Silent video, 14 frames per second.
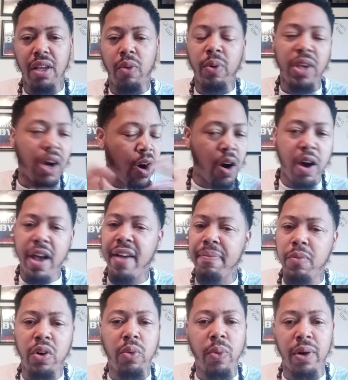We all have
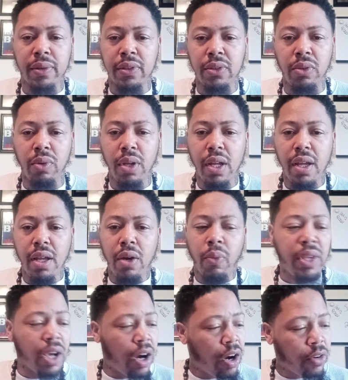more work to do.
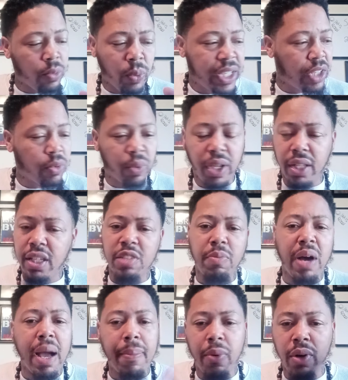We can read this
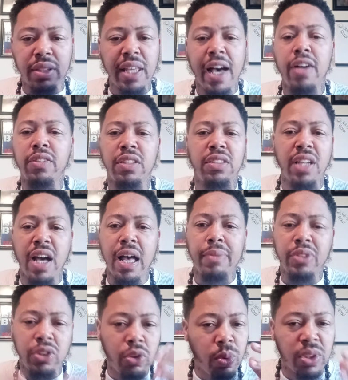Bible 1,000
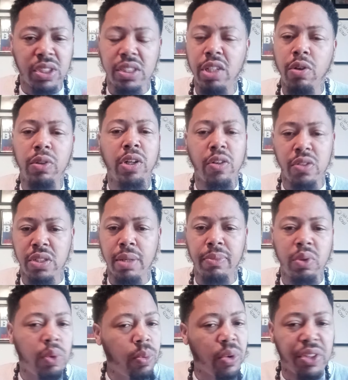times and you will still learn
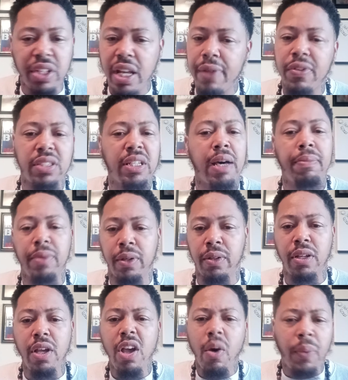something. We will never stop learning.